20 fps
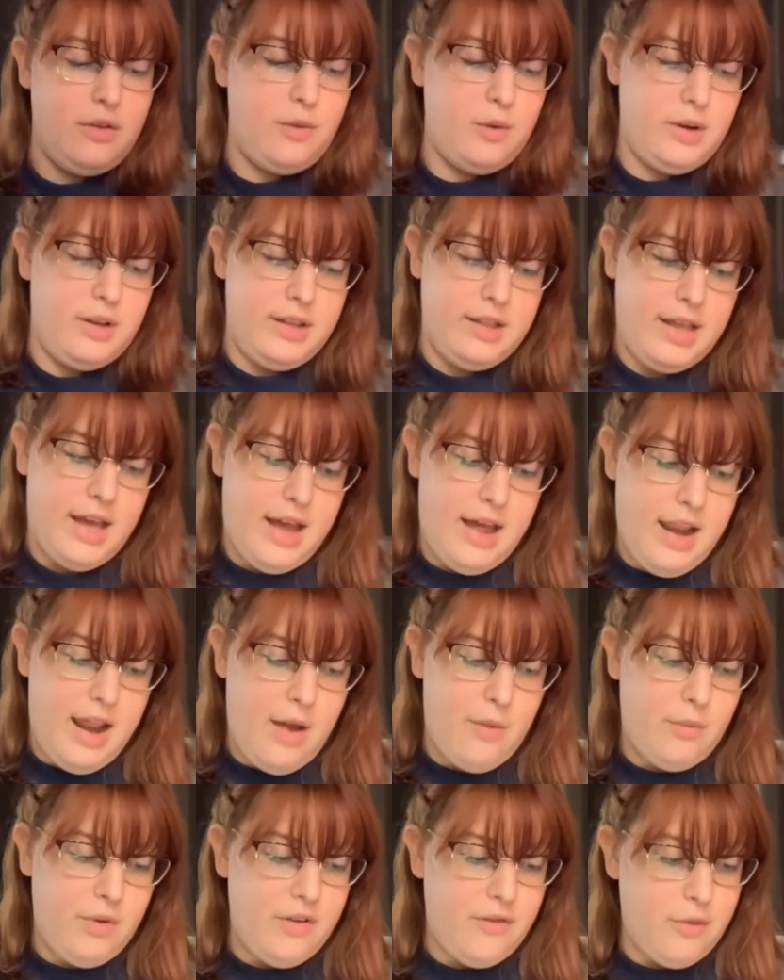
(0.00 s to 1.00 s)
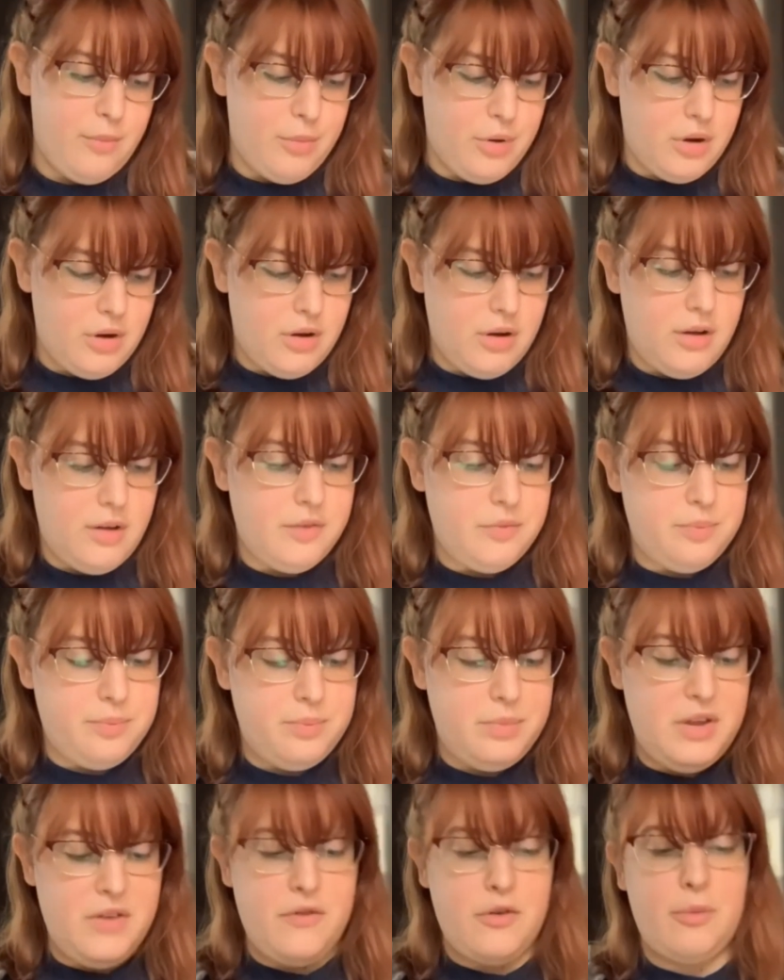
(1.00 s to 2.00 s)
to that. And we have a book called
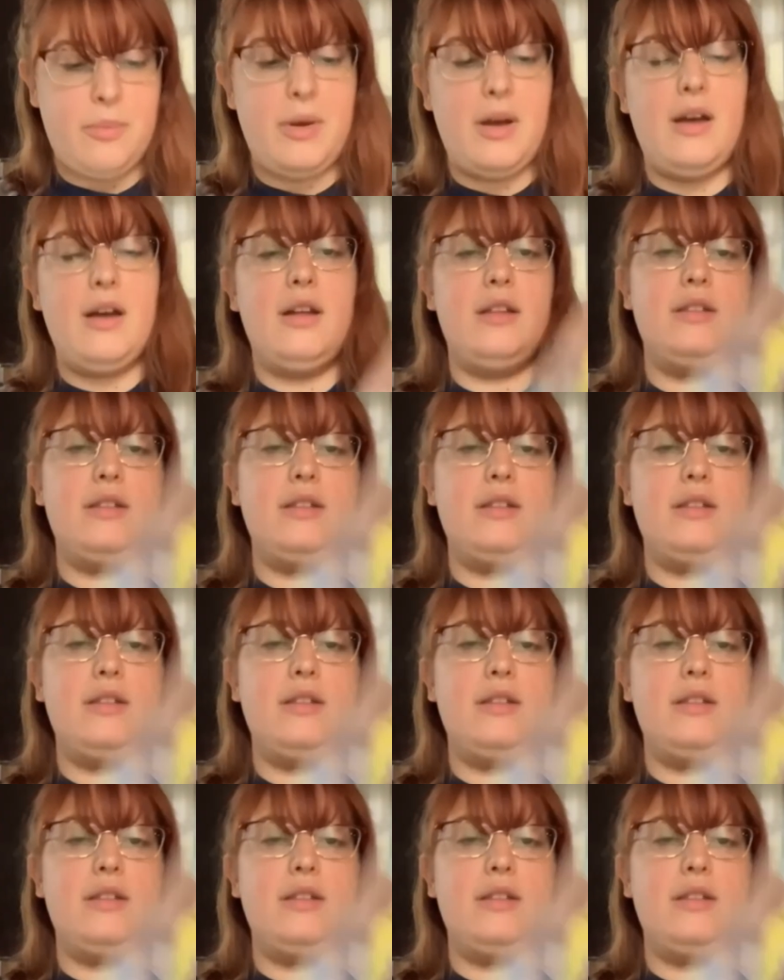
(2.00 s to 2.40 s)
Beaver Pond,